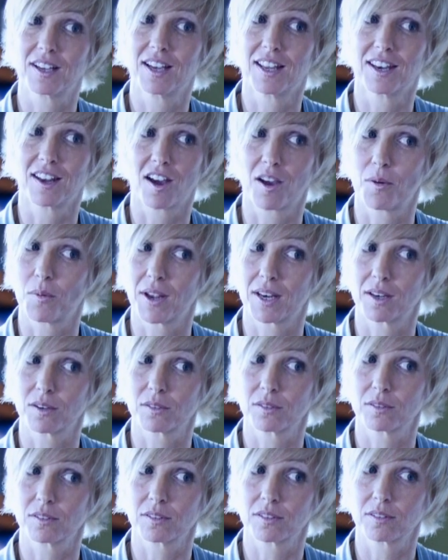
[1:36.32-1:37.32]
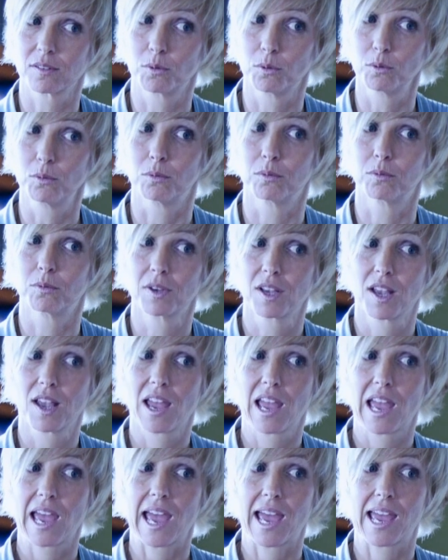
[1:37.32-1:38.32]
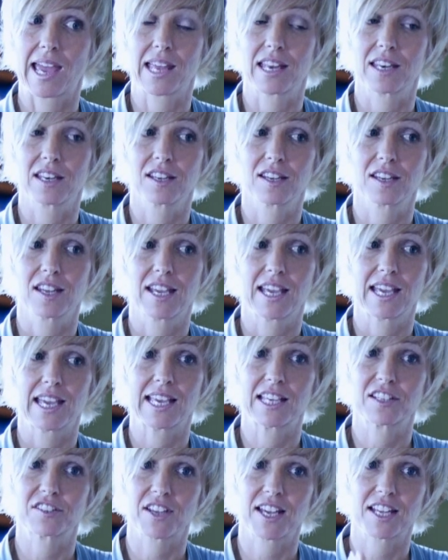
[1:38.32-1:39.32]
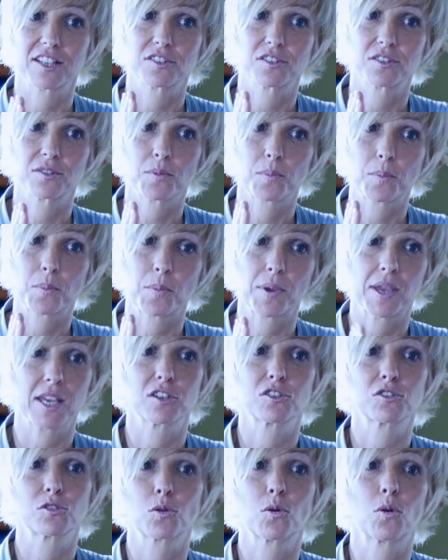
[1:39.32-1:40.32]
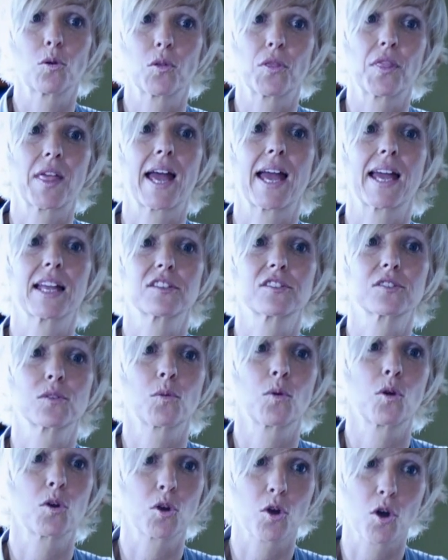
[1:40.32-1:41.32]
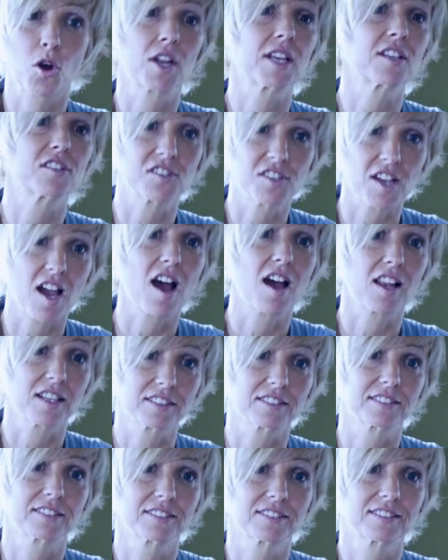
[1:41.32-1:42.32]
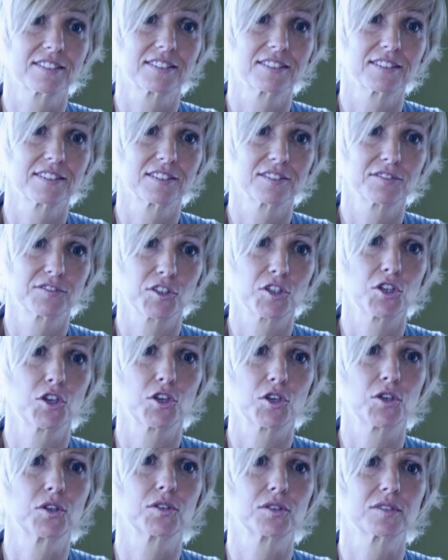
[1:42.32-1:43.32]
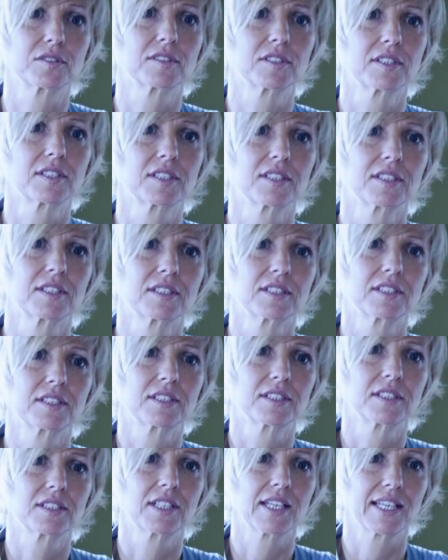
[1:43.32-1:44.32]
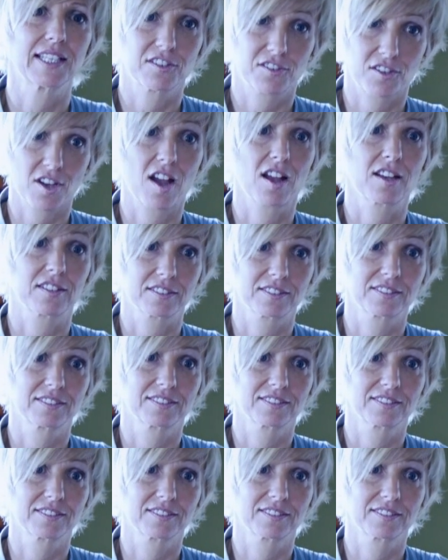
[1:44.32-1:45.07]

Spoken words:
And I went, ooh. And he said, be assured that what God has done for you, he's done.